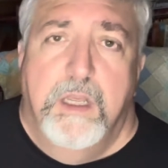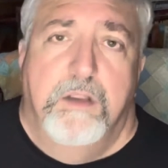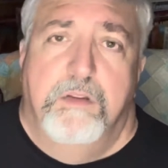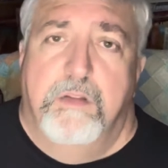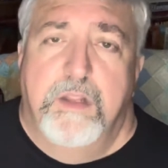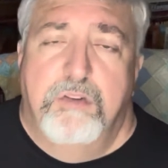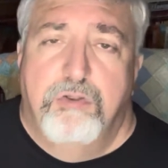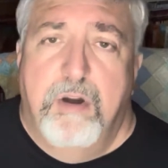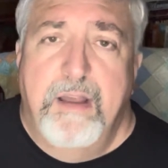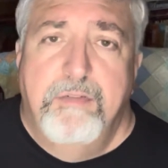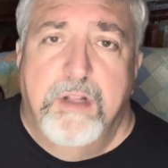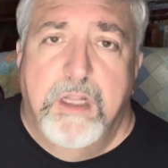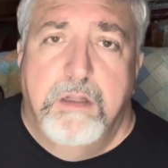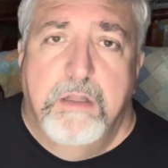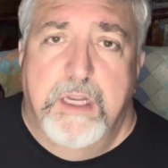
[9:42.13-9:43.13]
So they
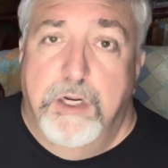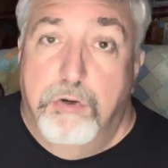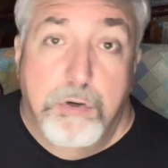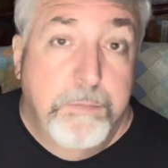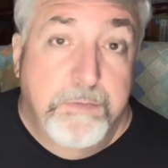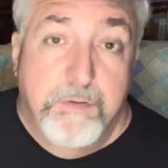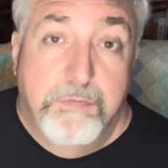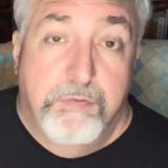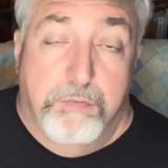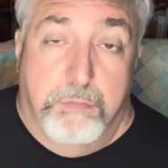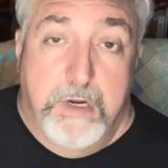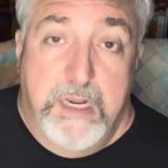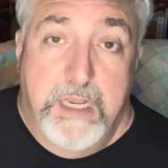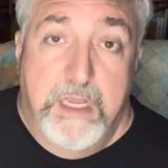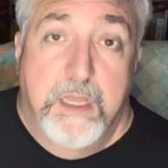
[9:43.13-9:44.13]
travel in groups of
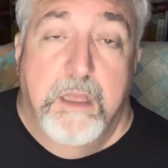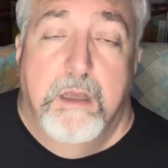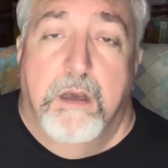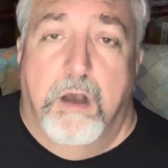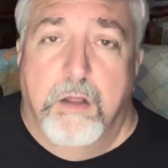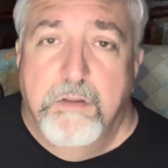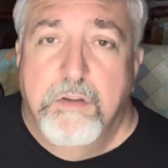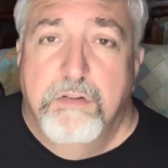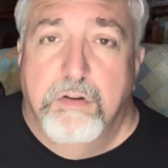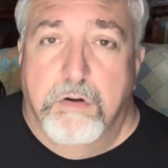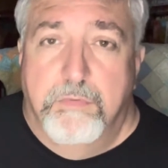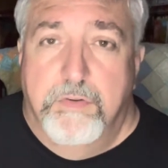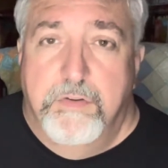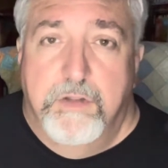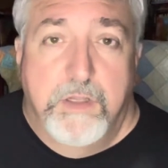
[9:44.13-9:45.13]
three on the
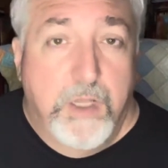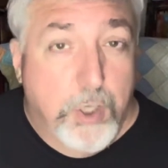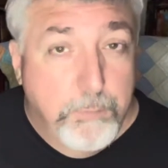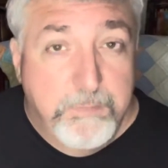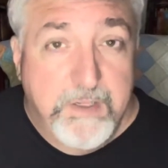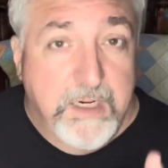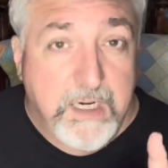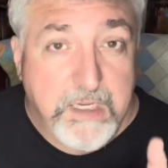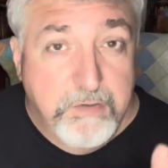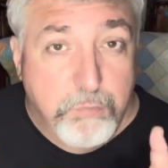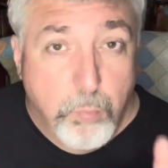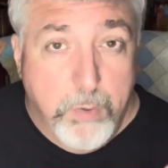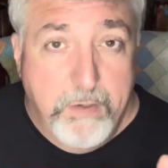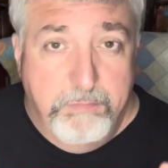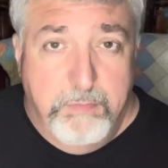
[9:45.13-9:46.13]
surface in the hopes that at least
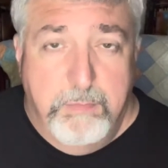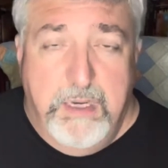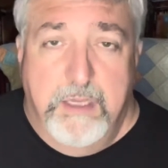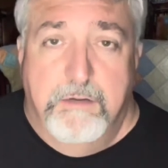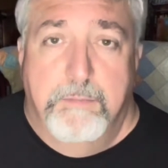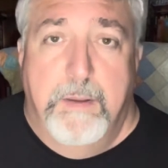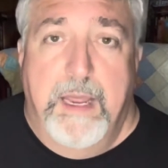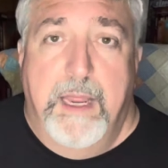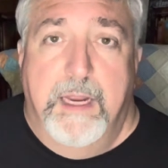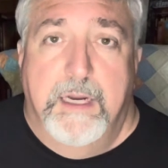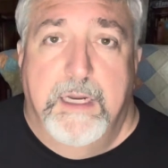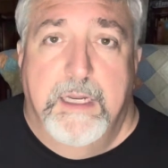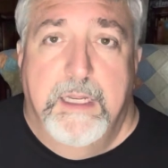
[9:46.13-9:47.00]
one of them gets back.